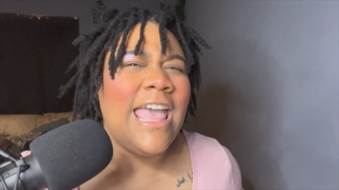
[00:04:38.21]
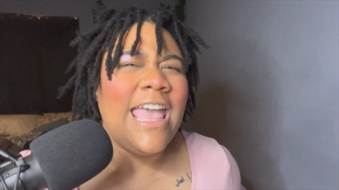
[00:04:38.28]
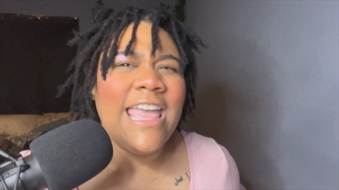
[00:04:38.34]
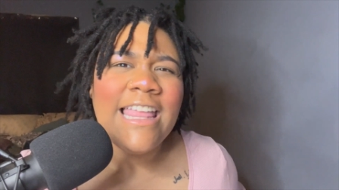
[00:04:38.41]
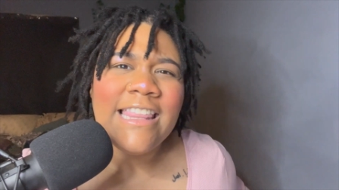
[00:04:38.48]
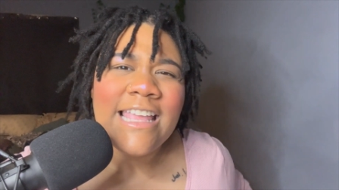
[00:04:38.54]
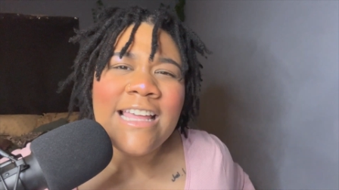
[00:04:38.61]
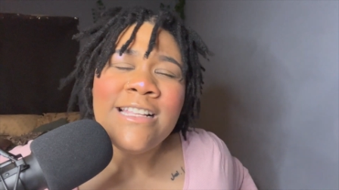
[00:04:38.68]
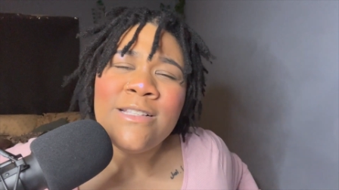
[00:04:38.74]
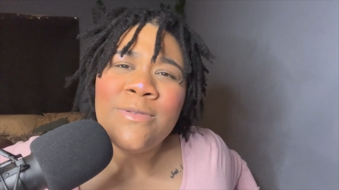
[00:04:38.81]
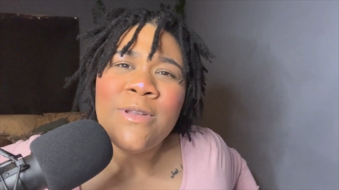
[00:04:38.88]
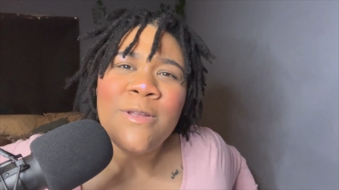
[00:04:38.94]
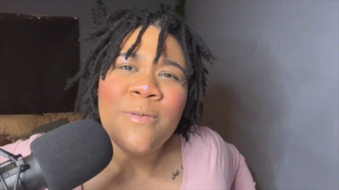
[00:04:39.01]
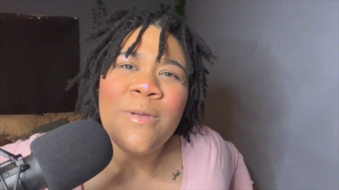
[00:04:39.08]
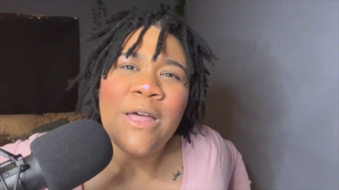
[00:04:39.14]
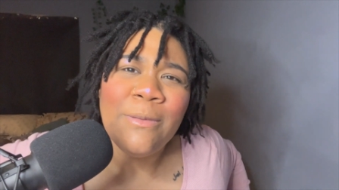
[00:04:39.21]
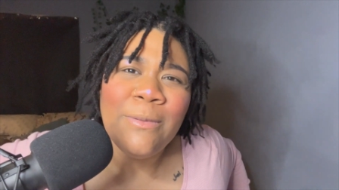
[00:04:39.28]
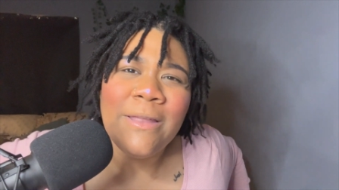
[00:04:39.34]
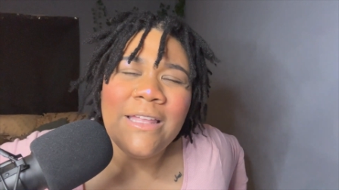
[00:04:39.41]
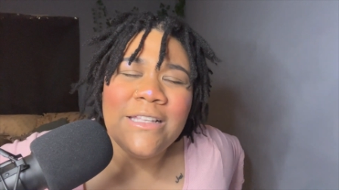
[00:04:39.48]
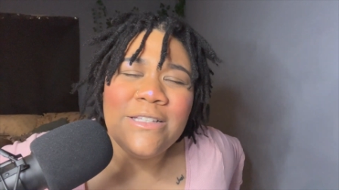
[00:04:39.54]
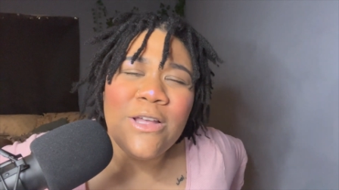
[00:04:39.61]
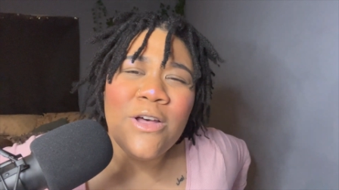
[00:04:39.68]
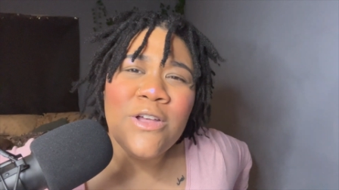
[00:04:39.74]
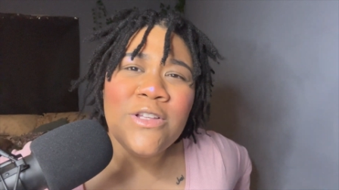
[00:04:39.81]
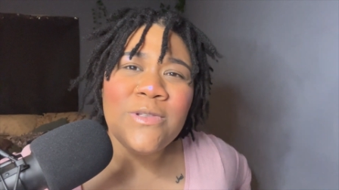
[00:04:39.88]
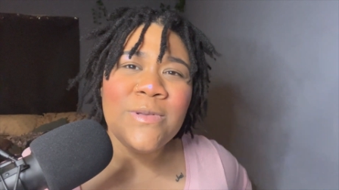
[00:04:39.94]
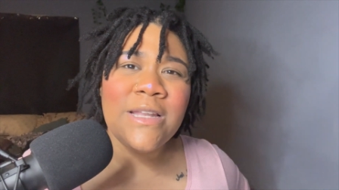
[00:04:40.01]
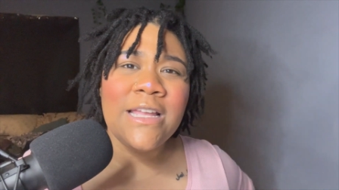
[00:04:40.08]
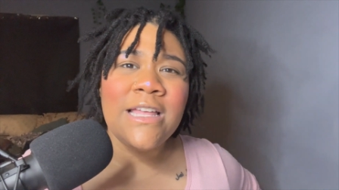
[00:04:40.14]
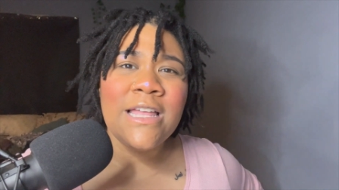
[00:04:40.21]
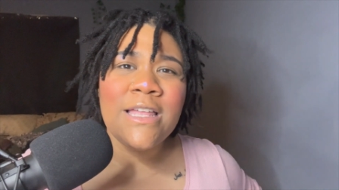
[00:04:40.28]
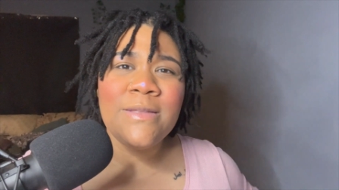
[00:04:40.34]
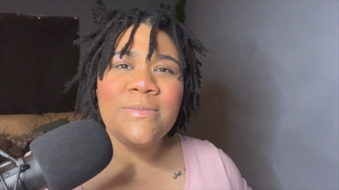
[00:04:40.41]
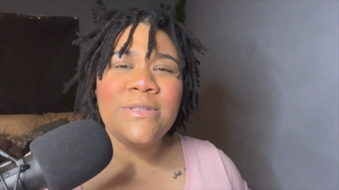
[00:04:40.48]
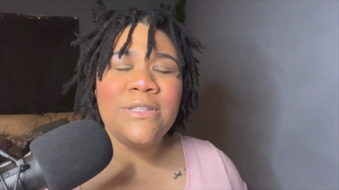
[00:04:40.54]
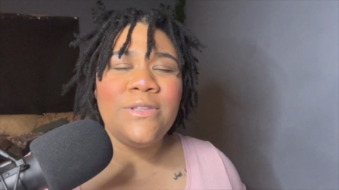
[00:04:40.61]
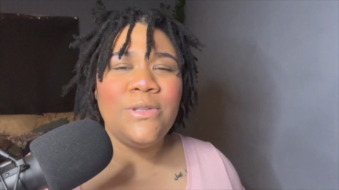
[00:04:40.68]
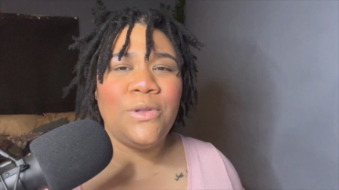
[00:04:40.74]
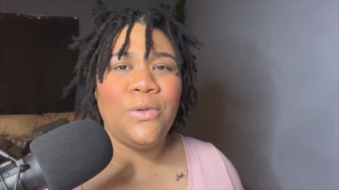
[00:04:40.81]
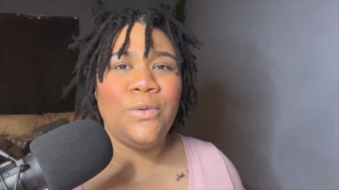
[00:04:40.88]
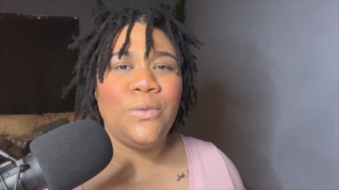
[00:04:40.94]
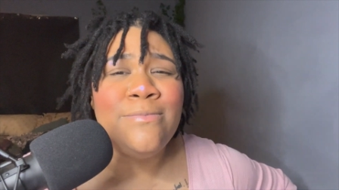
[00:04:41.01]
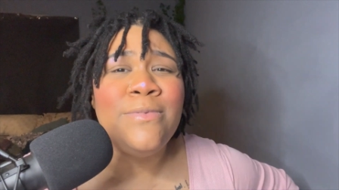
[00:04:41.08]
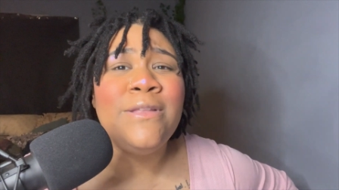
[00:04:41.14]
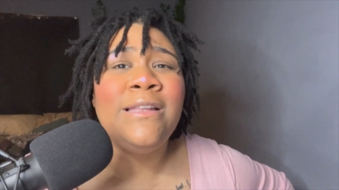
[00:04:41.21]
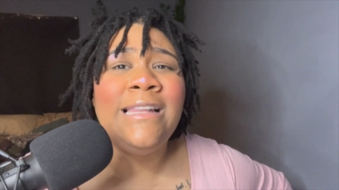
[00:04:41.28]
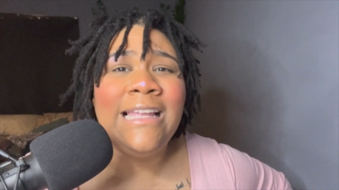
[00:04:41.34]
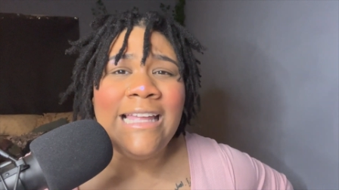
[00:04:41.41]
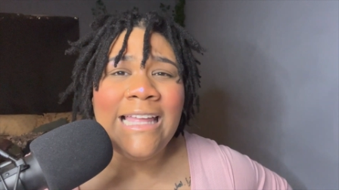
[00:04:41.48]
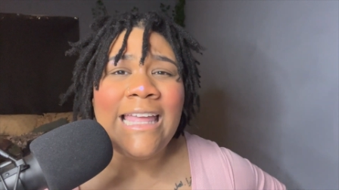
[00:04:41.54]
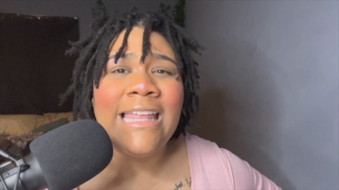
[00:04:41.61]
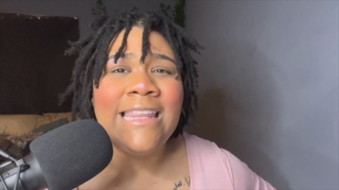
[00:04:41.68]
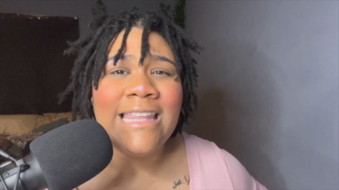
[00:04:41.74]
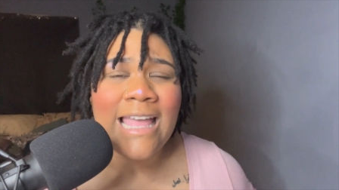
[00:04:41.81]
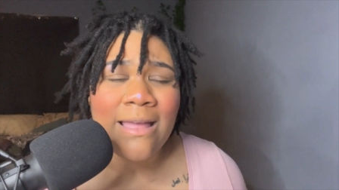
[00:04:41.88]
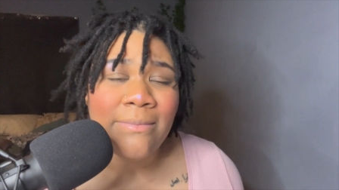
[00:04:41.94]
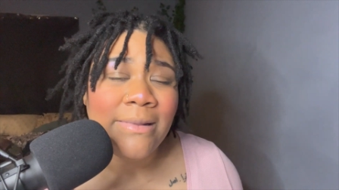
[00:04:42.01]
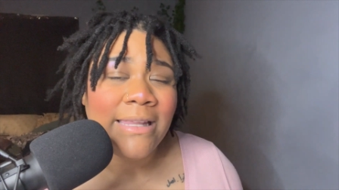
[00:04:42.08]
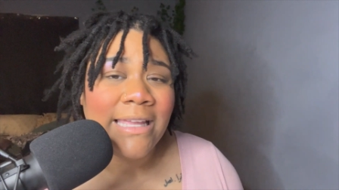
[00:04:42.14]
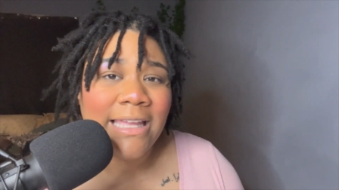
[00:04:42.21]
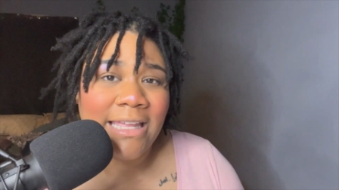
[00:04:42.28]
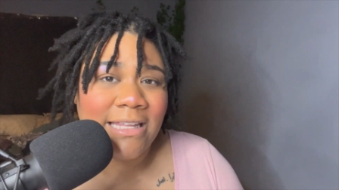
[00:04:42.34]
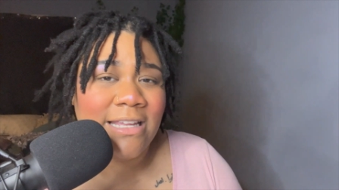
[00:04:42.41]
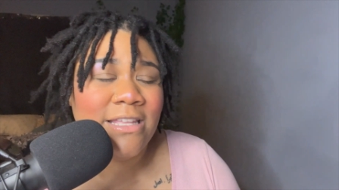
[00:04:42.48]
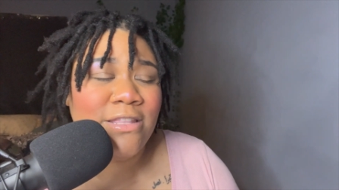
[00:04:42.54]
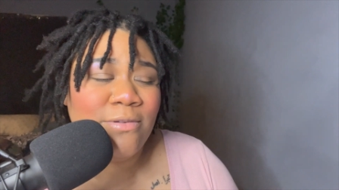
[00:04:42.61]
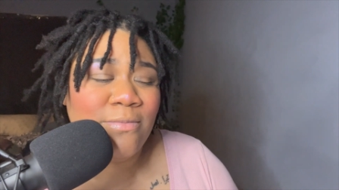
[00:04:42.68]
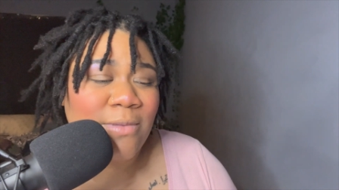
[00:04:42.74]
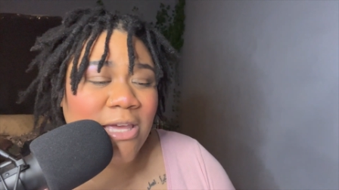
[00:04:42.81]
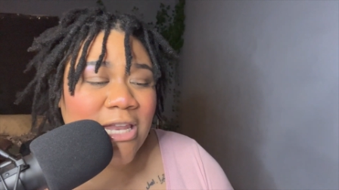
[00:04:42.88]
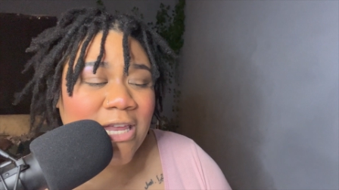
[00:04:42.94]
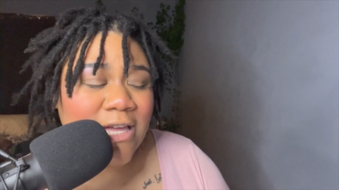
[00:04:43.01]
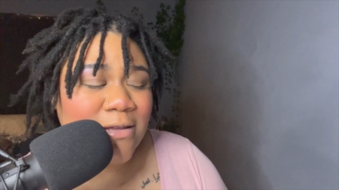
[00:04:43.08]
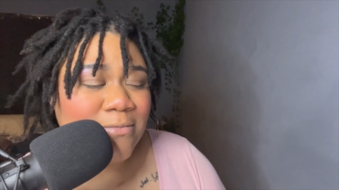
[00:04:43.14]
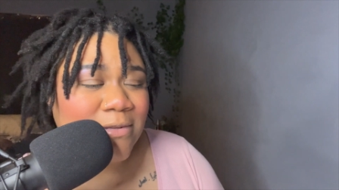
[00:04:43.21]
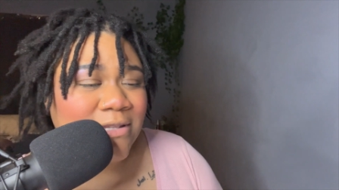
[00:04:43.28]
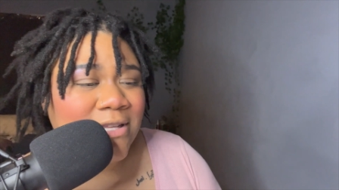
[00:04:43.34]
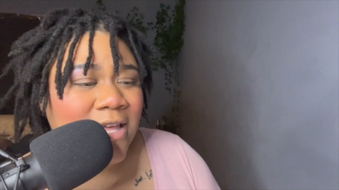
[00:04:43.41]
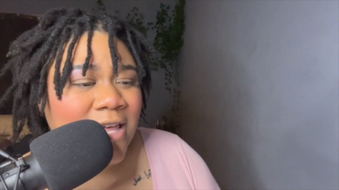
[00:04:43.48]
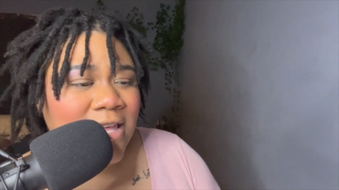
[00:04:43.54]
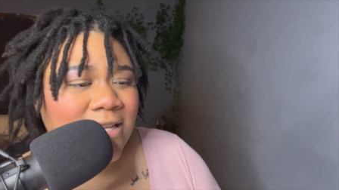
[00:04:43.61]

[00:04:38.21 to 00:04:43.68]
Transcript: and that's one of my biggest goals when it comes to nibbling and dabbling in other mediums.